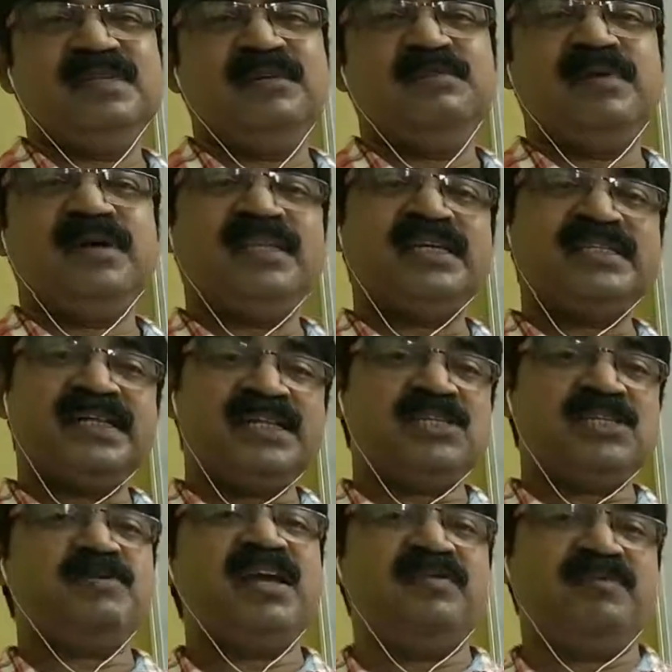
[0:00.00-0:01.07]
but they
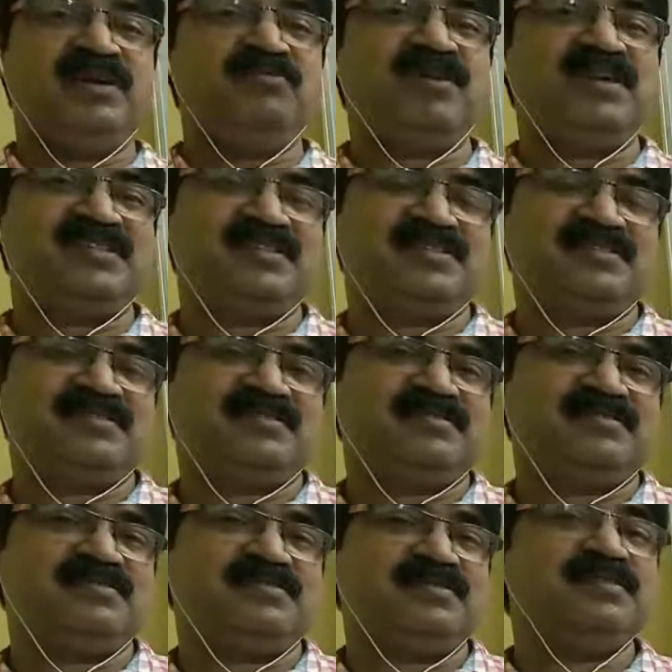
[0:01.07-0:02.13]
satisfy human wants.
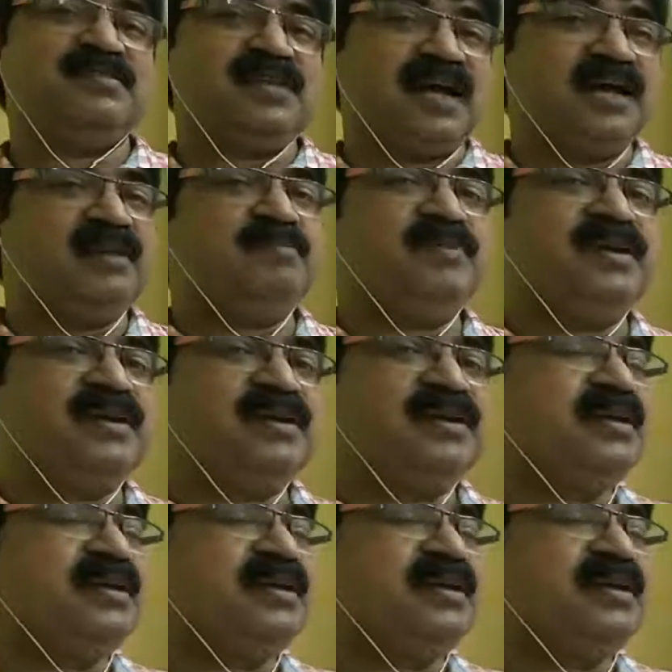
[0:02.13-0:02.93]
I repeat,